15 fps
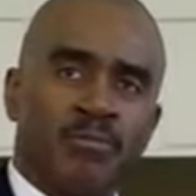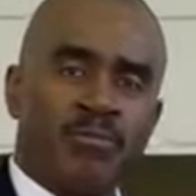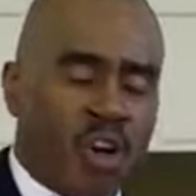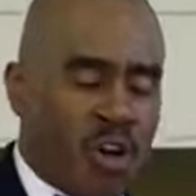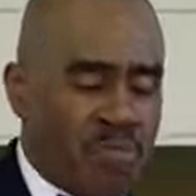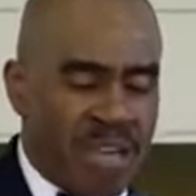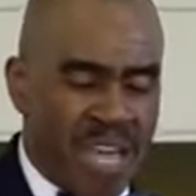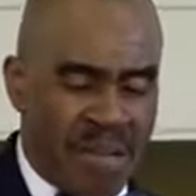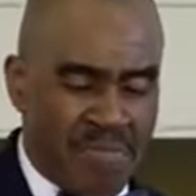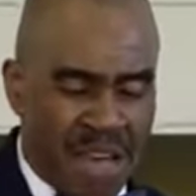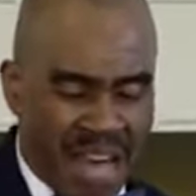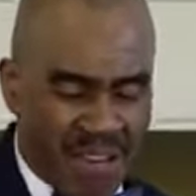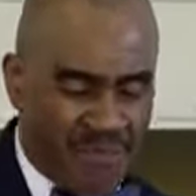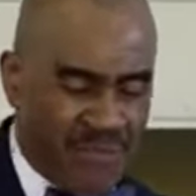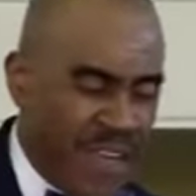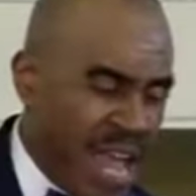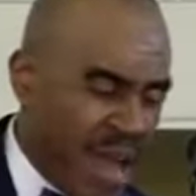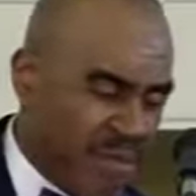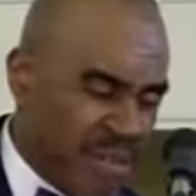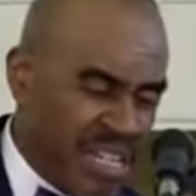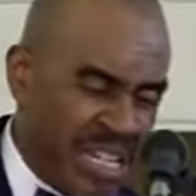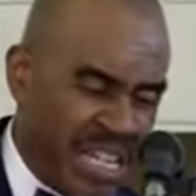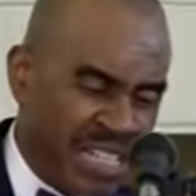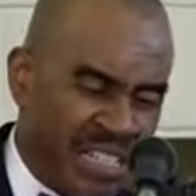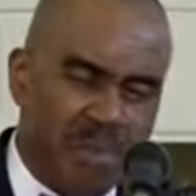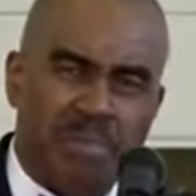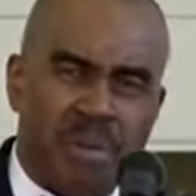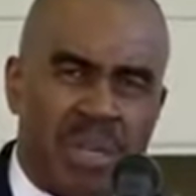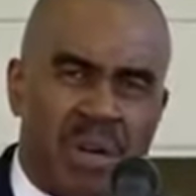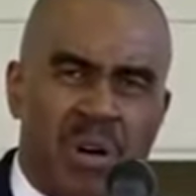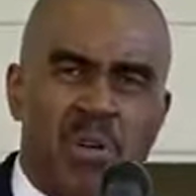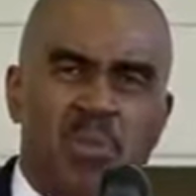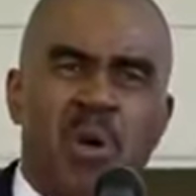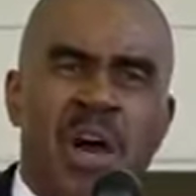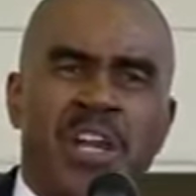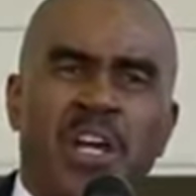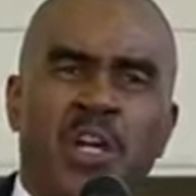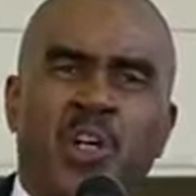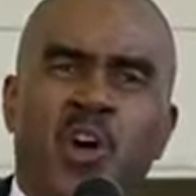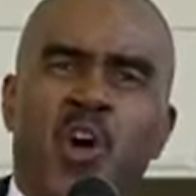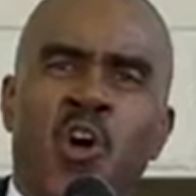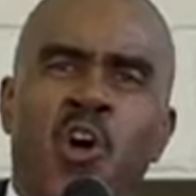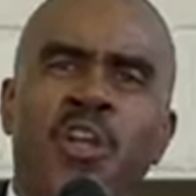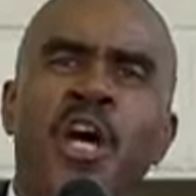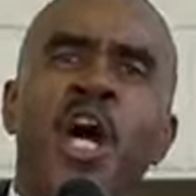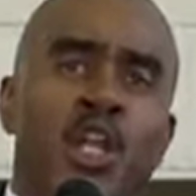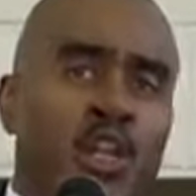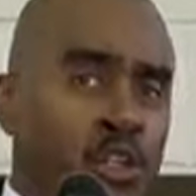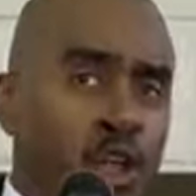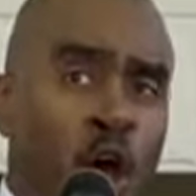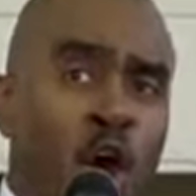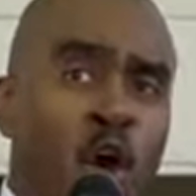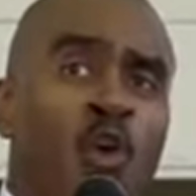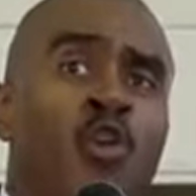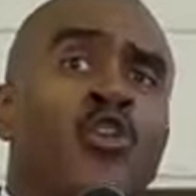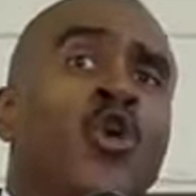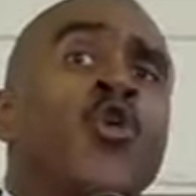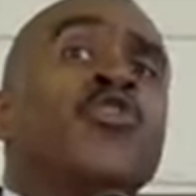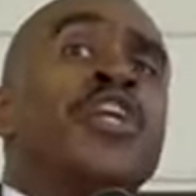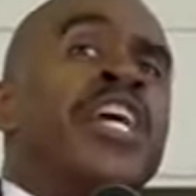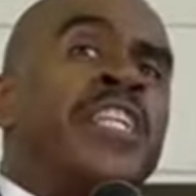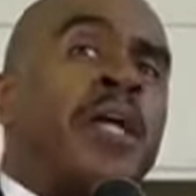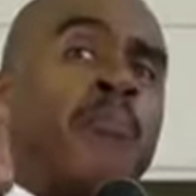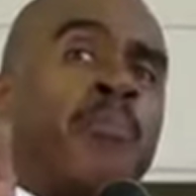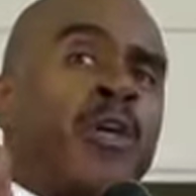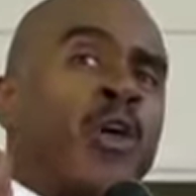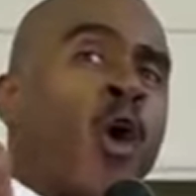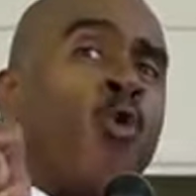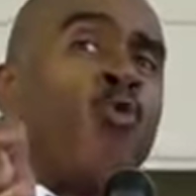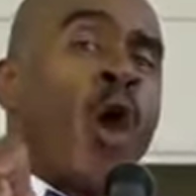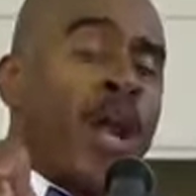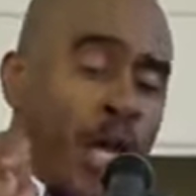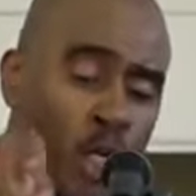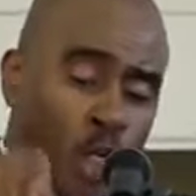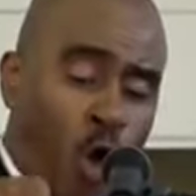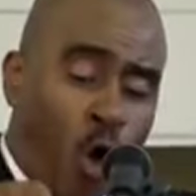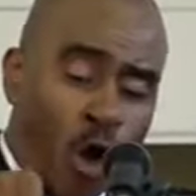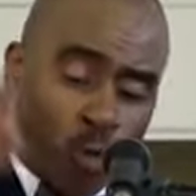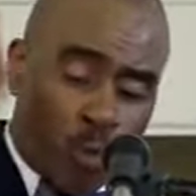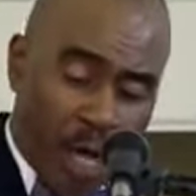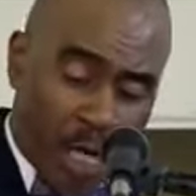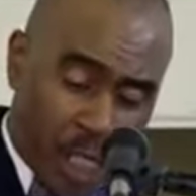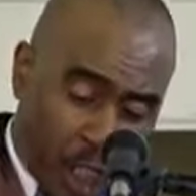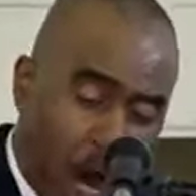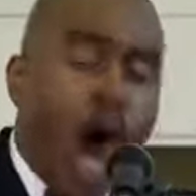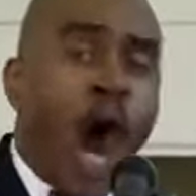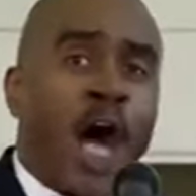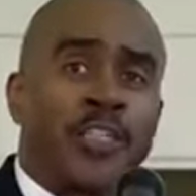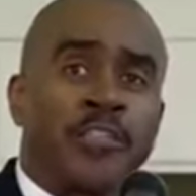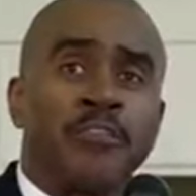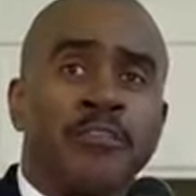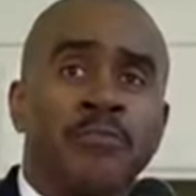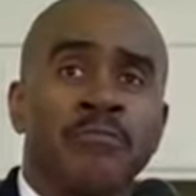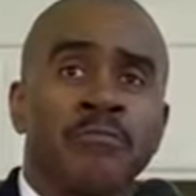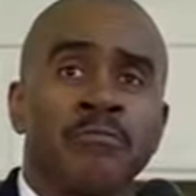Well, me and my family need to be on one accord. No, you need to be on one accord with God.